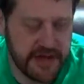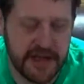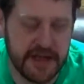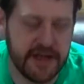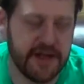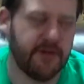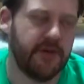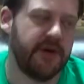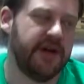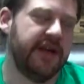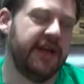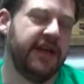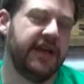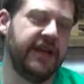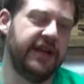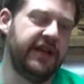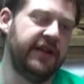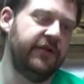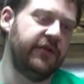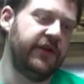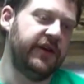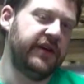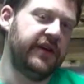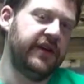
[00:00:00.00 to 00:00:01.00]

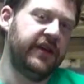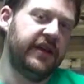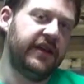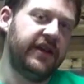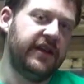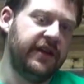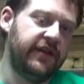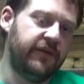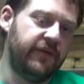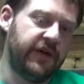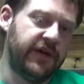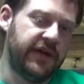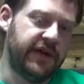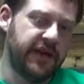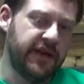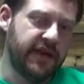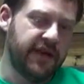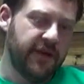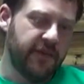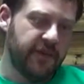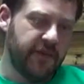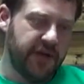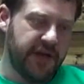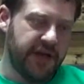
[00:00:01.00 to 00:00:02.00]
Anyway.
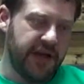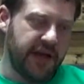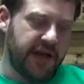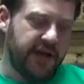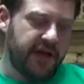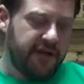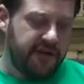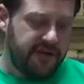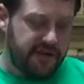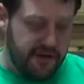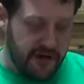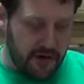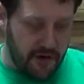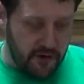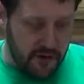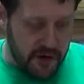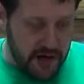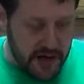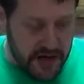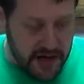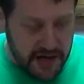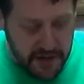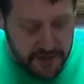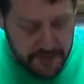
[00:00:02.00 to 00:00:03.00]
But yeah, so,
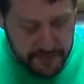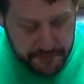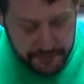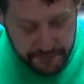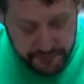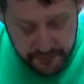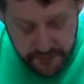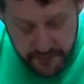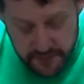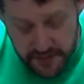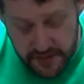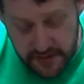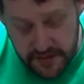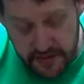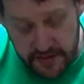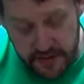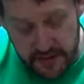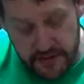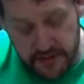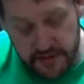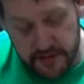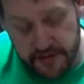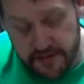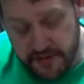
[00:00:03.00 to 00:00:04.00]

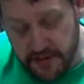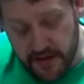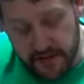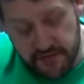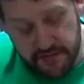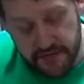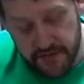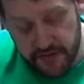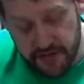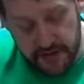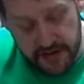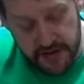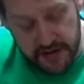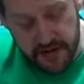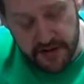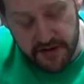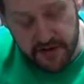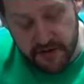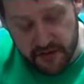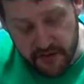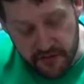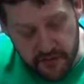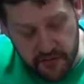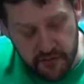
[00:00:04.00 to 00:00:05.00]
definitely a
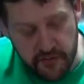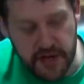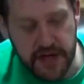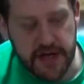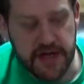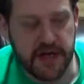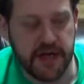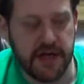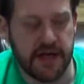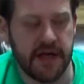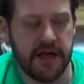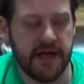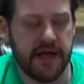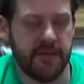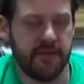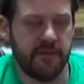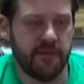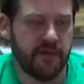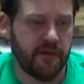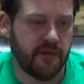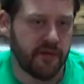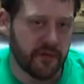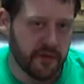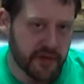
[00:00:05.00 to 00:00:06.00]
great game,
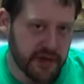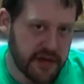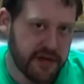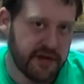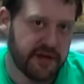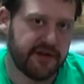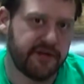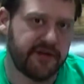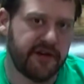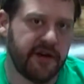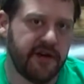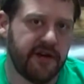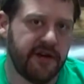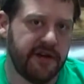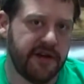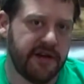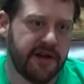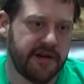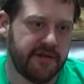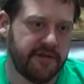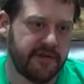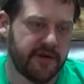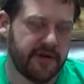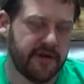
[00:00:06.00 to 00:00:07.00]
really solid
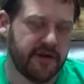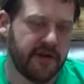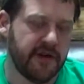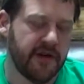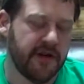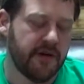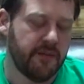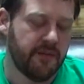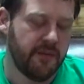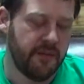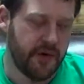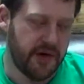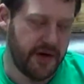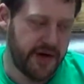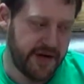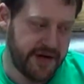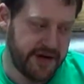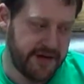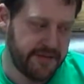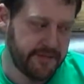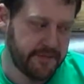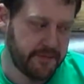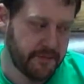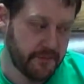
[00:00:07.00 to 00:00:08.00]
effort,
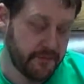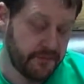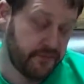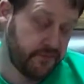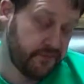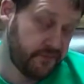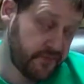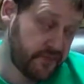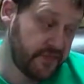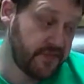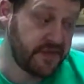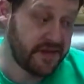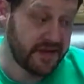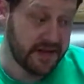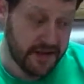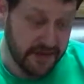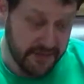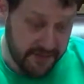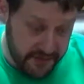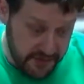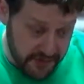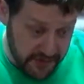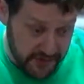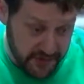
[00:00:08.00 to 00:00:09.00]
but
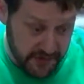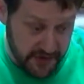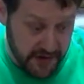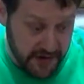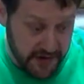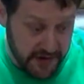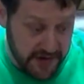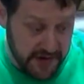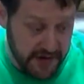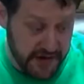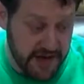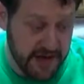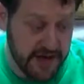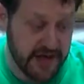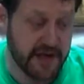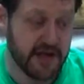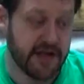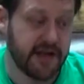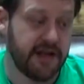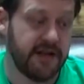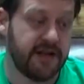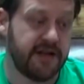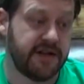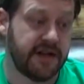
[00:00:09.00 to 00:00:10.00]
if you're on a
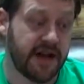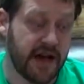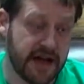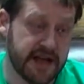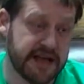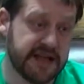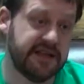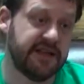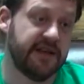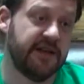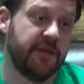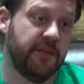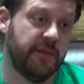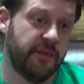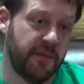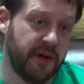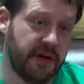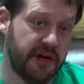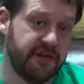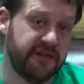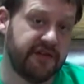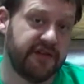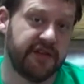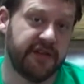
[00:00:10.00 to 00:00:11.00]
tight
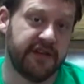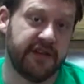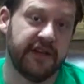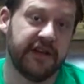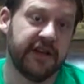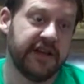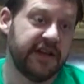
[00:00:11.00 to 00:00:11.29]
budget,